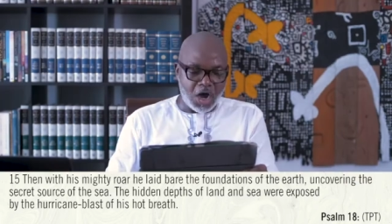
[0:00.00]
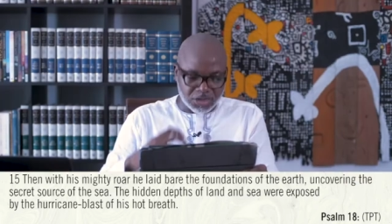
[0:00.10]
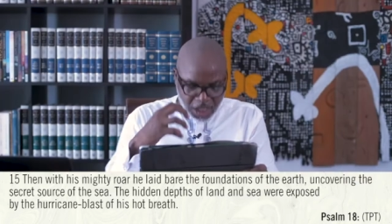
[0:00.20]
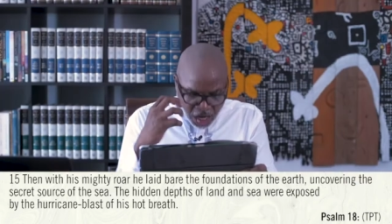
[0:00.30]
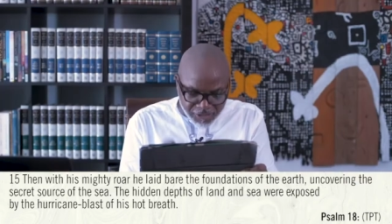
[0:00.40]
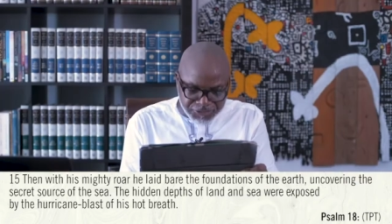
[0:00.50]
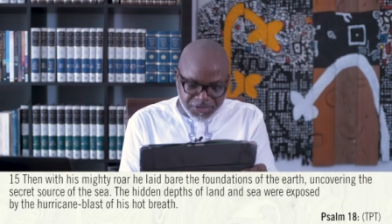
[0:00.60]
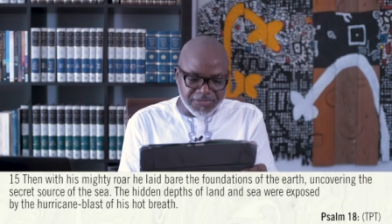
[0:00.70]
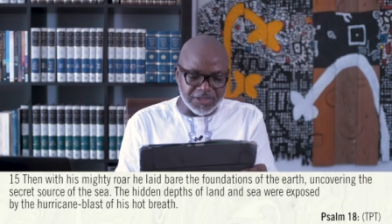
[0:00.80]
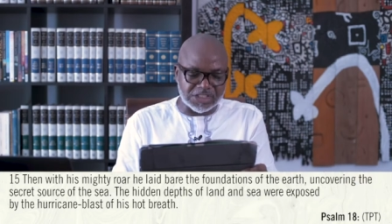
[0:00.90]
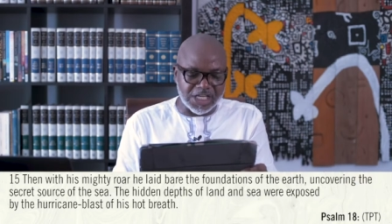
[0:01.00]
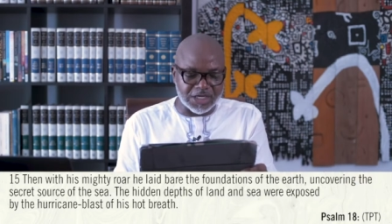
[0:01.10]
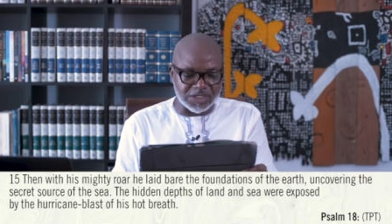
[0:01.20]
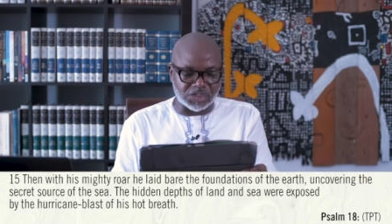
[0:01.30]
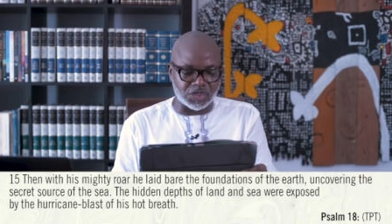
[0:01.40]
uncovering the
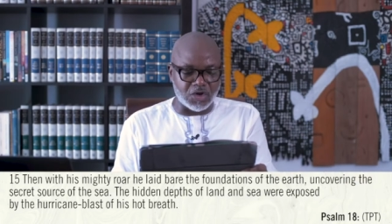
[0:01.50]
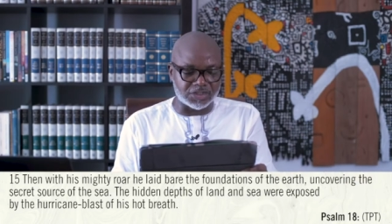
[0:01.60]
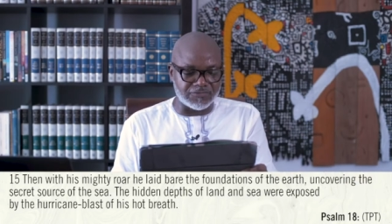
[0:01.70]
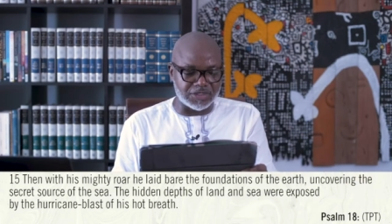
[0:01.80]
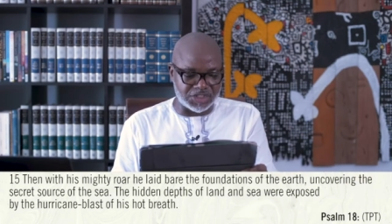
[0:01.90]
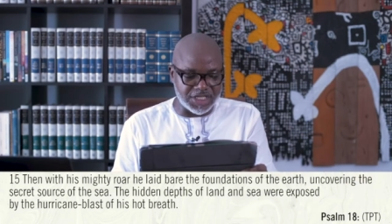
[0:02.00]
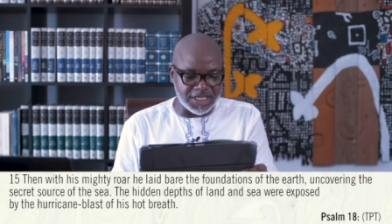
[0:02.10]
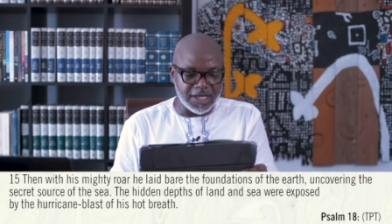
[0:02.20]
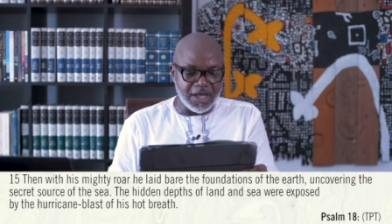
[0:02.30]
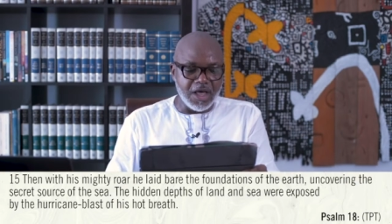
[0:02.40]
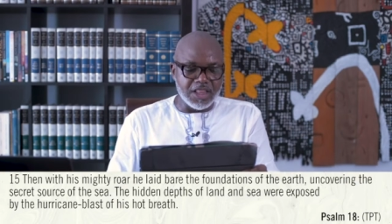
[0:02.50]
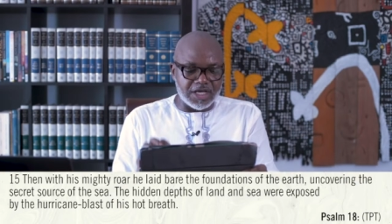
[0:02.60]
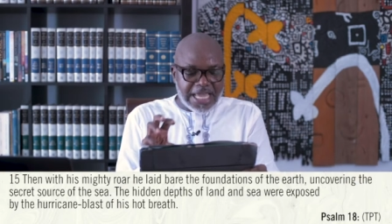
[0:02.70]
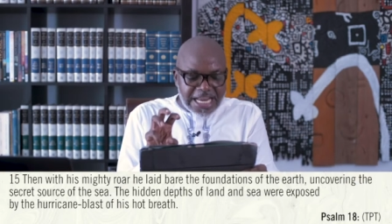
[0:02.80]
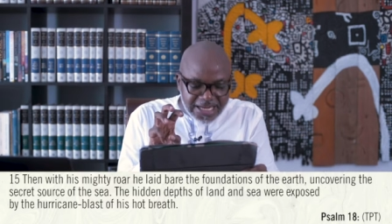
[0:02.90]
secret source of the sea. The
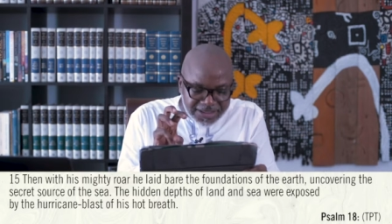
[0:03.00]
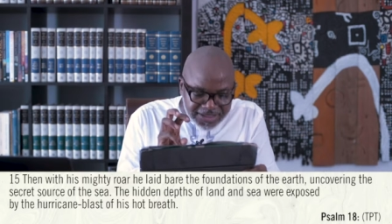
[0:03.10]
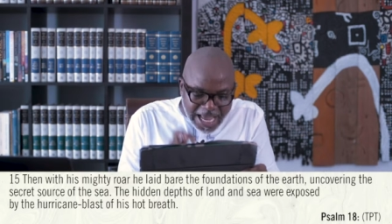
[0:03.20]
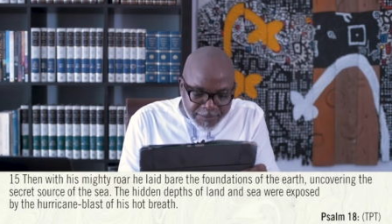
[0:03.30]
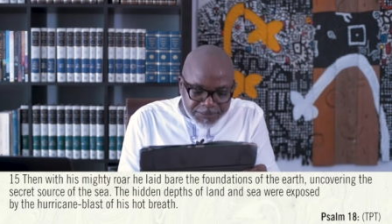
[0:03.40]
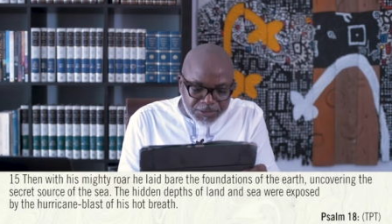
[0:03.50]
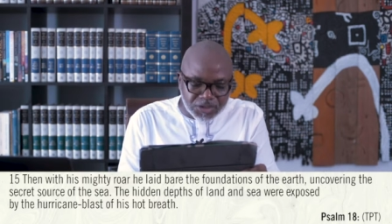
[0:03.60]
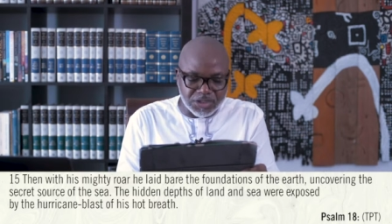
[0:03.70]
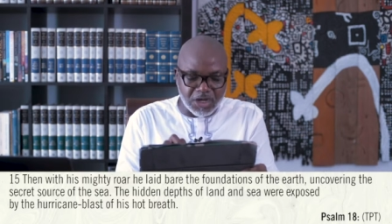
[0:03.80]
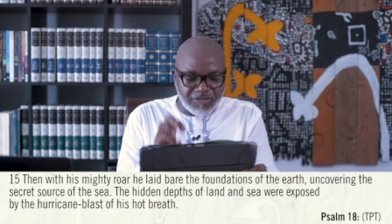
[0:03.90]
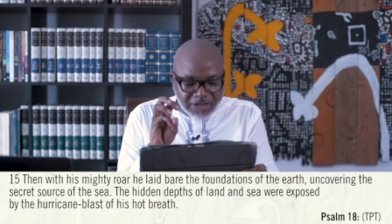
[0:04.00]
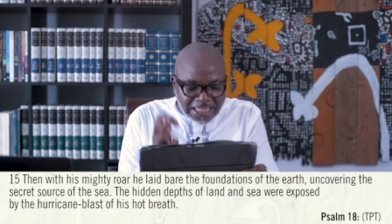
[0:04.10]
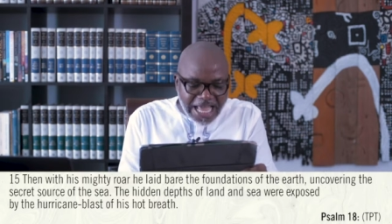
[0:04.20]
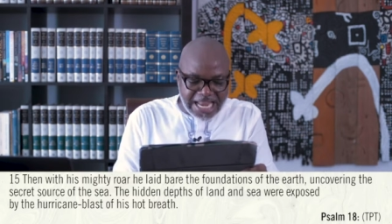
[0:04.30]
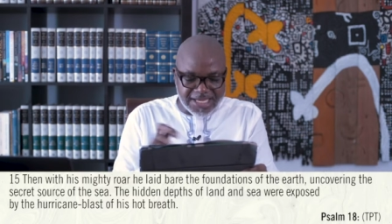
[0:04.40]
hidden depths of
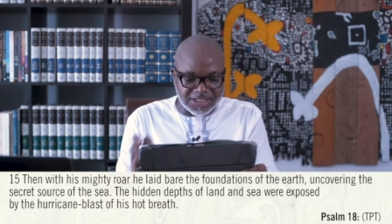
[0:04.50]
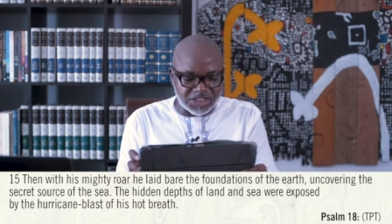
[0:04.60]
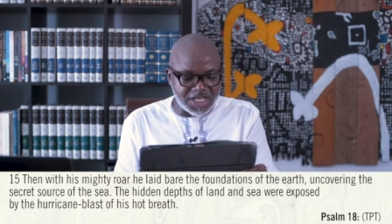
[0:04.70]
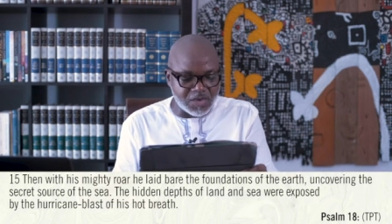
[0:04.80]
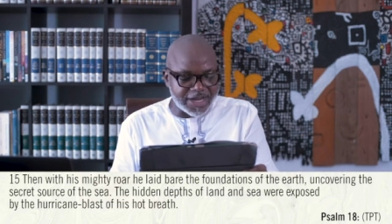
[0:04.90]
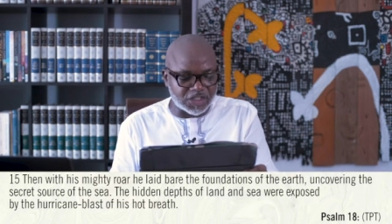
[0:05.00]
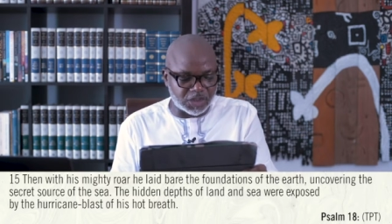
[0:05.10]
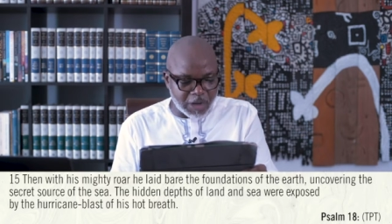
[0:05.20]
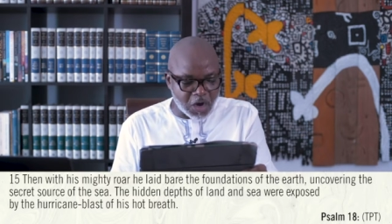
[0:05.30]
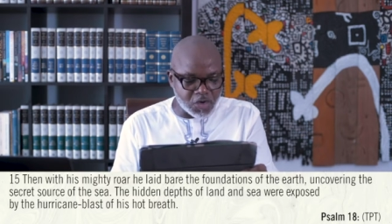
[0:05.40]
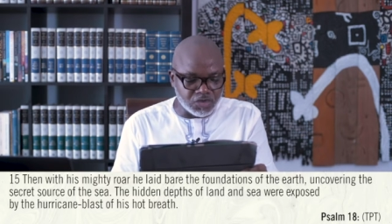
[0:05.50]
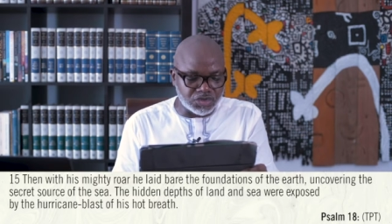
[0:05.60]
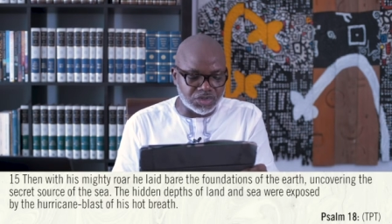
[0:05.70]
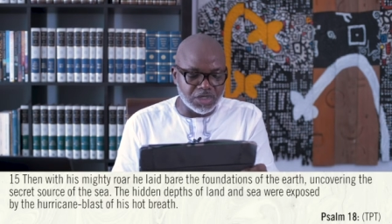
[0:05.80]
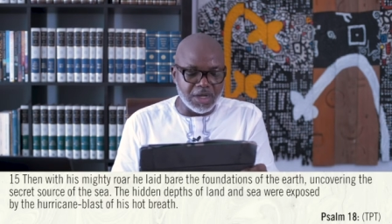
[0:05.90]
land and sea were
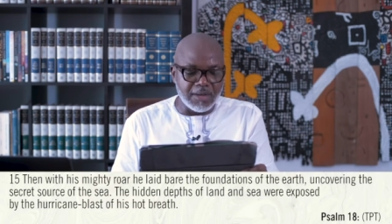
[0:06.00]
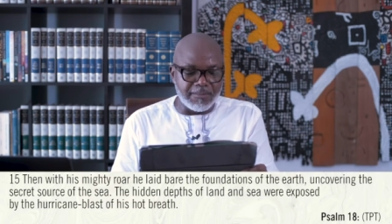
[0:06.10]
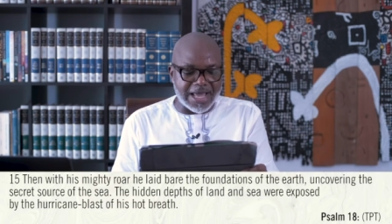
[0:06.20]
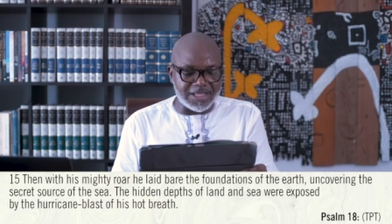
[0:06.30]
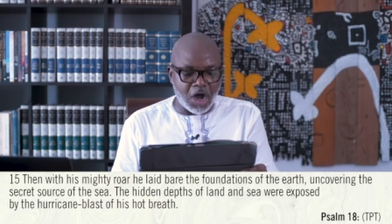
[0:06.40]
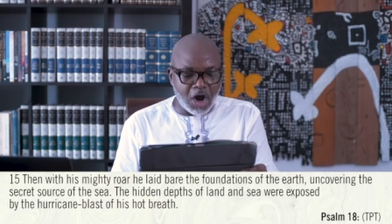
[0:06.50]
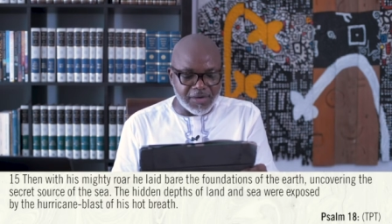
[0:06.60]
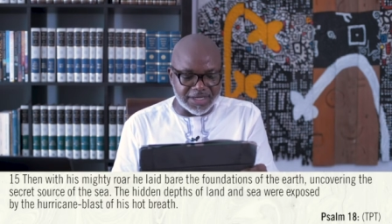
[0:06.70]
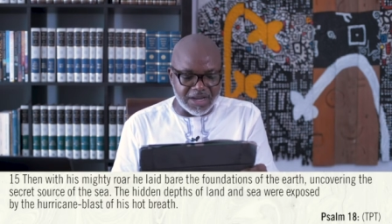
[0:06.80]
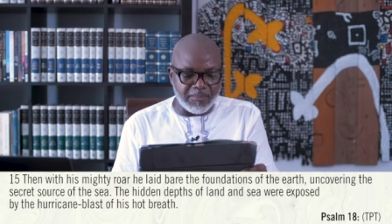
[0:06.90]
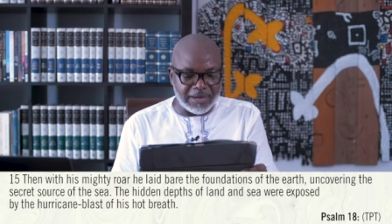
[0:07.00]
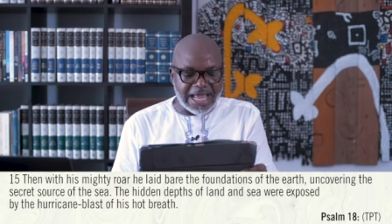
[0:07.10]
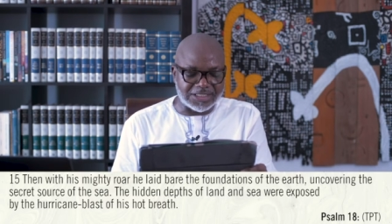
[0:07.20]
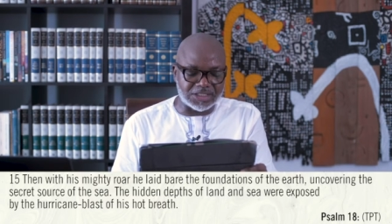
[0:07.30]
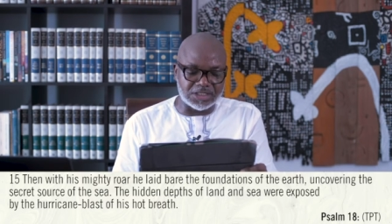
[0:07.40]
exposed by the hurricane
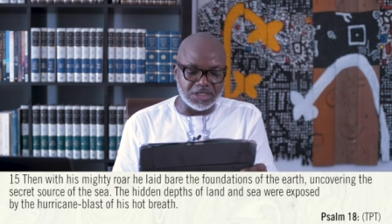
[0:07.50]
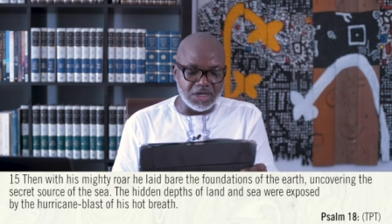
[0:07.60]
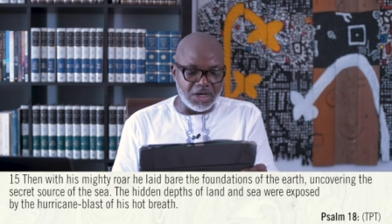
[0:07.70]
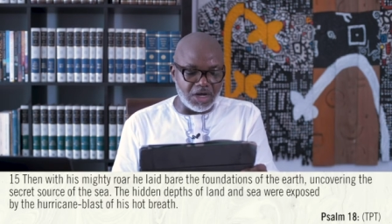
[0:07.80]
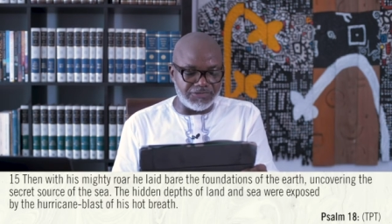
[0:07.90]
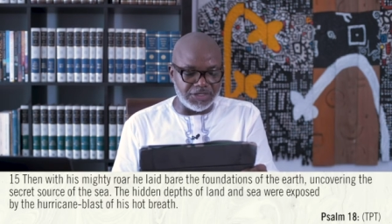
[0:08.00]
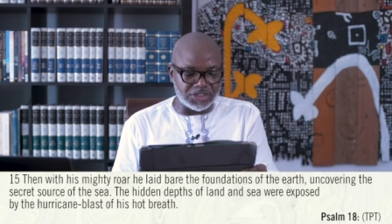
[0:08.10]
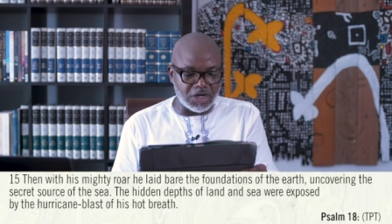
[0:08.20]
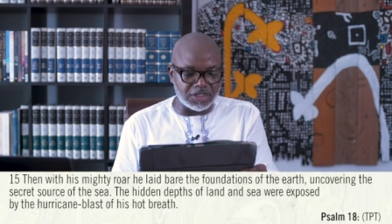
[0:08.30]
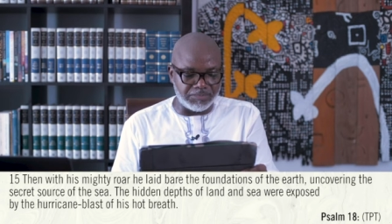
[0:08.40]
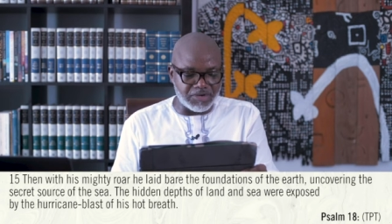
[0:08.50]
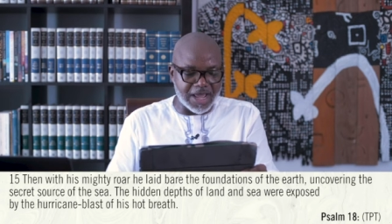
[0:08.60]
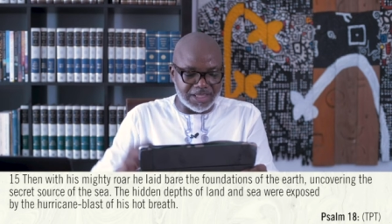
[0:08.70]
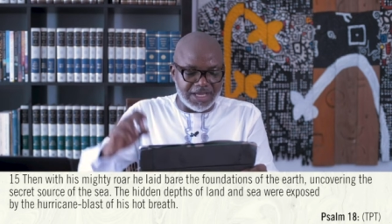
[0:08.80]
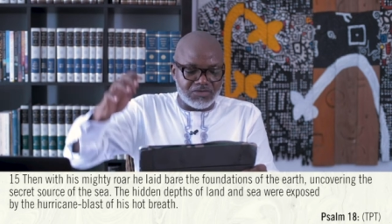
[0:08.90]
blast of his hot
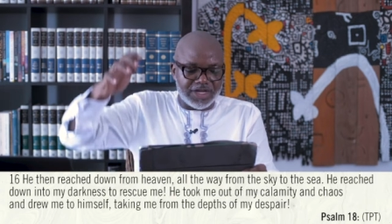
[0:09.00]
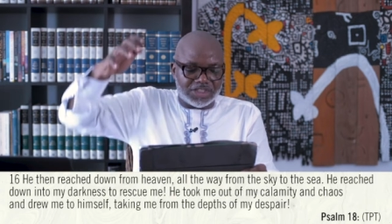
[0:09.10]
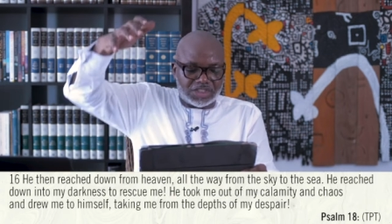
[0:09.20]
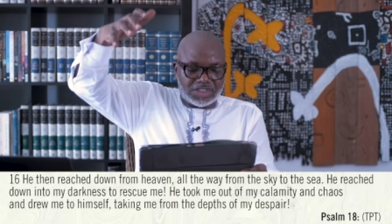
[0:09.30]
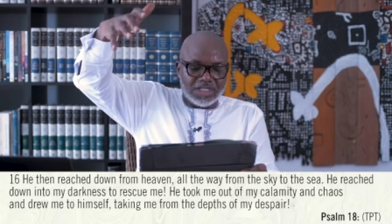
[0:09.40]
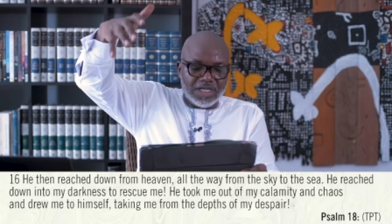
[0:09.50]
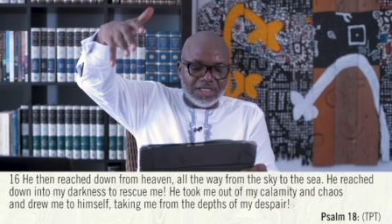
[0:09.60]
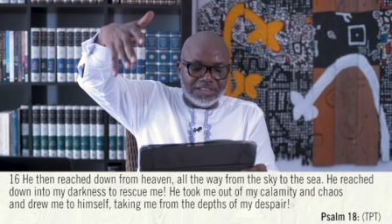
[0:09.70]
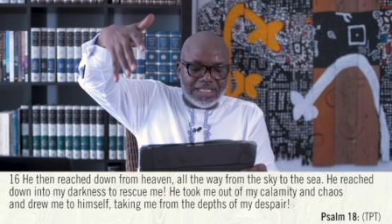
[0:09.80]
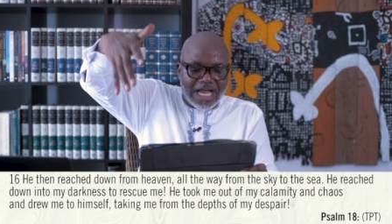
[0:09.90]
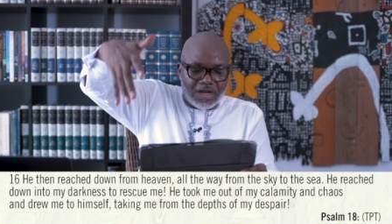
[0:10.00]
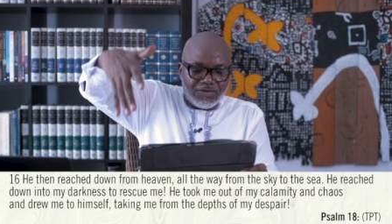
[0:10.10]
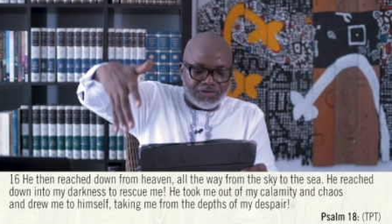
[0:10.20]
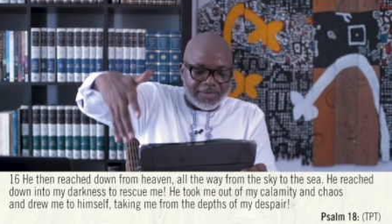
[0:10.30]
breath. He reached down from